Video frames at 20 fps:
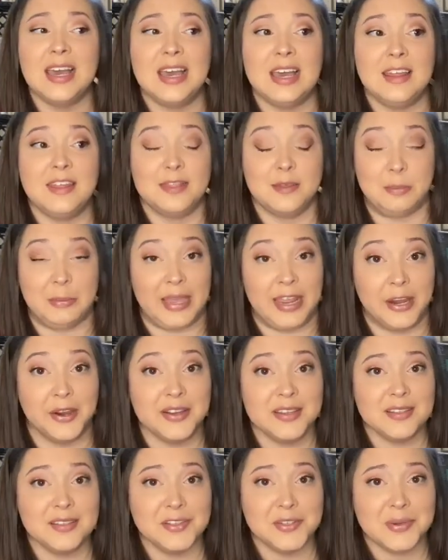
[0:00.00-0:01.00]
the
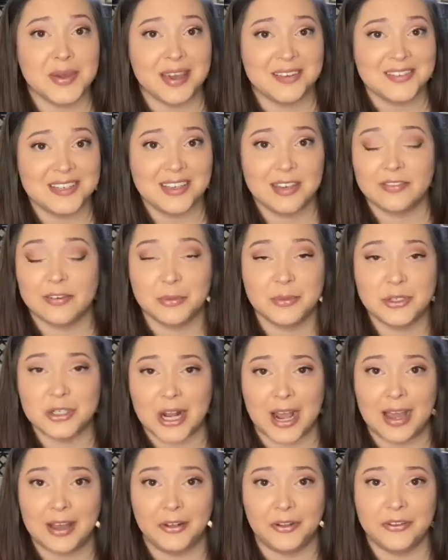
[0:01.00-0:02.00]
parents who have to give up a
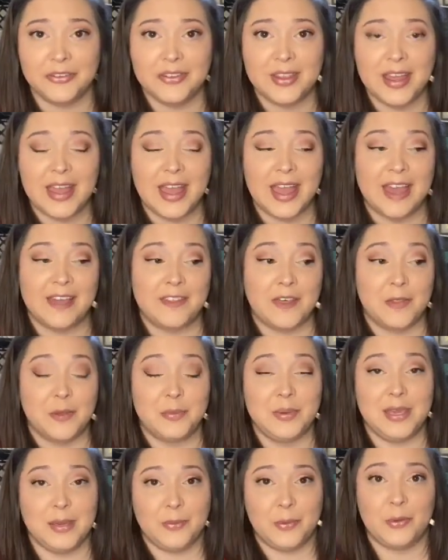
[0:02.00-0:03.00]
child, and then the
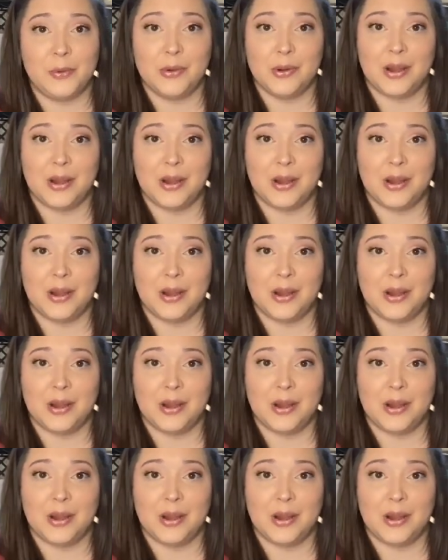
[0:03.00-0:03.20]
people who are